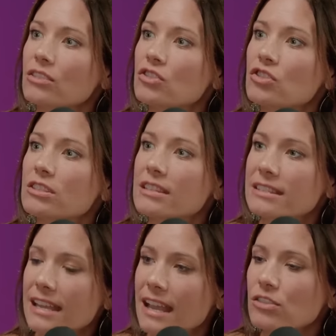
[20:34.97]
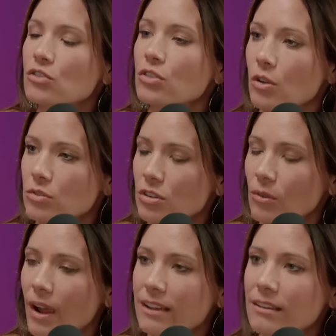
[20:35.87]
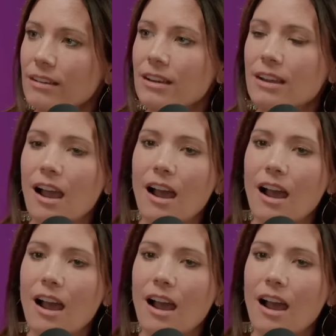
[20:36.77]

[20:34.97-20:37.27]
will to say yes or no to, right? Yeah.